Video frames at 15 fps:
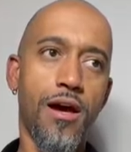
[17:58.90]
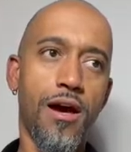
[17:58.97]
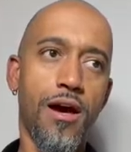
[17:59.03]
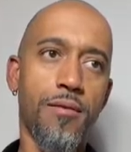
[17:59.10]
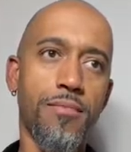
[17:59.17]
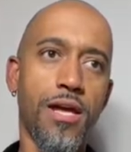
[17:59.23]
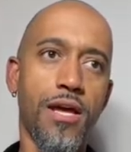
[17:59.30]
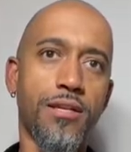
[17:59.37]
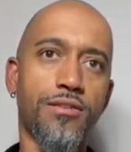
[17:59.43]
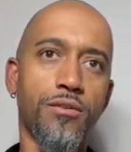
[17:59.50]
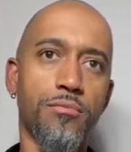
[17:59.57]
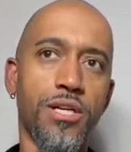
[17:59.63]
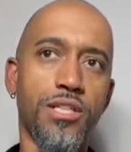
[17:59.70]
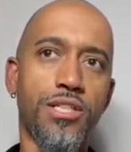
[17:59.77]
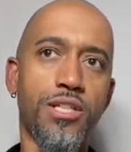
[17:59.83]
I'm not so
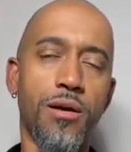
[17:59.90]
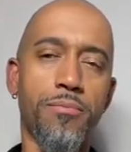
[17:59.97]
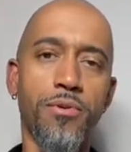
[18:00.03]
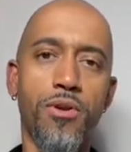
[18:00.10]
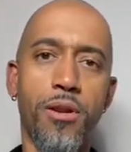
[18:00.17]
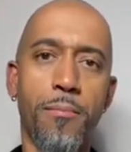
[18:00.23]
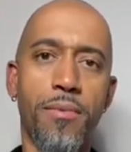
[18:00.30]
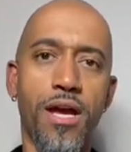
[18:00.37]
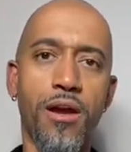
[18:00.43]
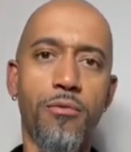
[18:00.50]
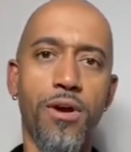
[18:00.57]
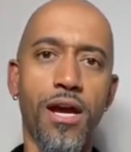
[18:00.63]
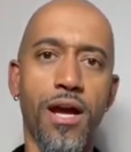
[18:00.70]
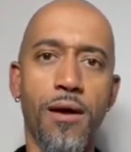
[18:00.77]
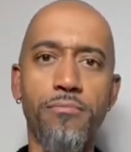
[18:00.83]
much jumping on a
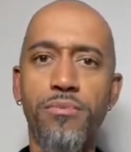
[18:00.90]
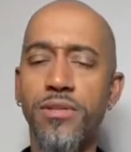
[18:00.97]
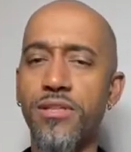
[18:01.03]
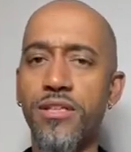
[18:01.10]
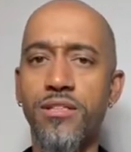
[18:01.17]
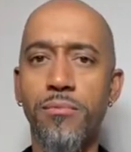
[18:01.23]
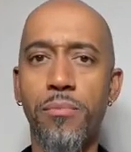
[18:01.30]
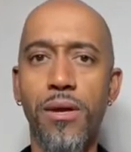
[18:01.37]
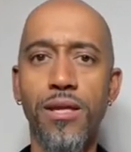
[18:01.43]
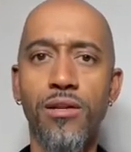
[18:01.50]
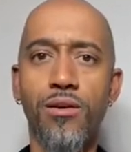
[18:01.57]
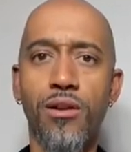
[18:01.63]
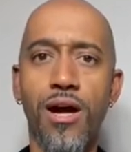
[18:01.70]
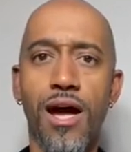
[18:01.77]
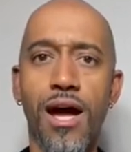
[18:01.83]
bandwagon. I'm participating
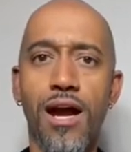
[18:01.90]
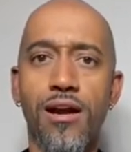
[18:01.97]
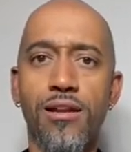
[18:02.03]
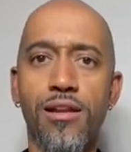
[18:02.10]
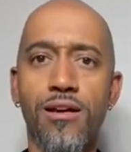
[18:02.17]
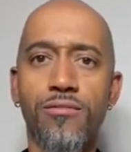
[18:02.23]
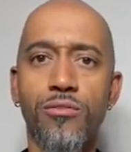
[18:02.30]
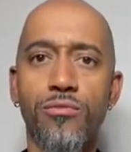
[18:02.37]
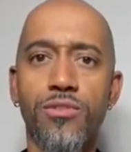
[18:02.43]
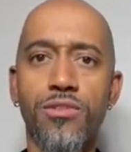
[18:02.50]
on a higher level with